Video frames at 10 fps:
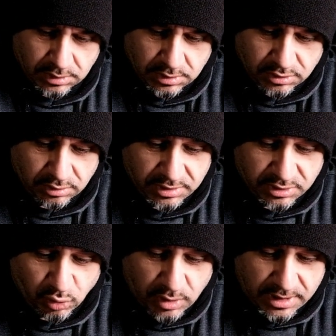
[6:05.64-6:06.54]
So this is
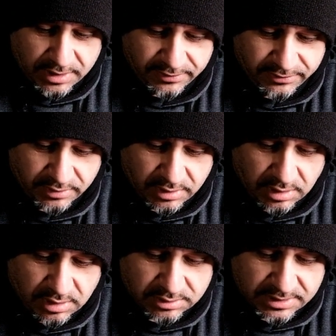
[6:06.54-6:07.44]
why for a
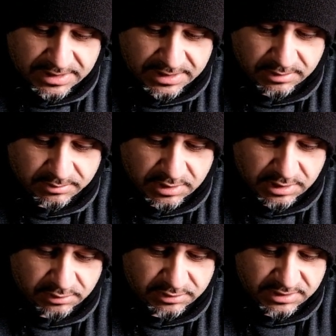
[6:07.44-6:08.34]
long time I
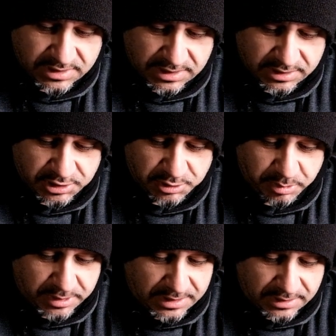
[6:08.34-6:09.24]
use these cartridges,
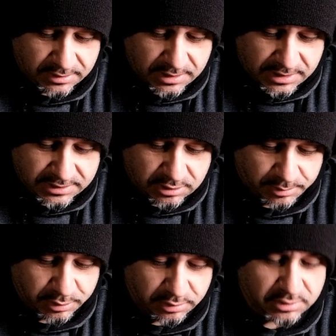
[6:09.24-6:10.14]
but I stopped
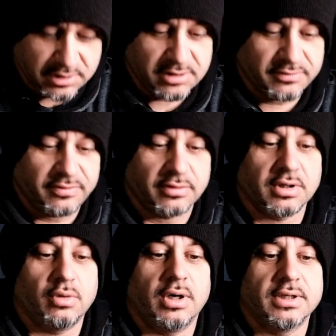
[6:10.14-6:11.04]
to use this for the
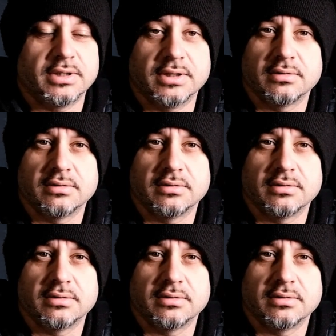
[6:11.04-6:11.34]
quality.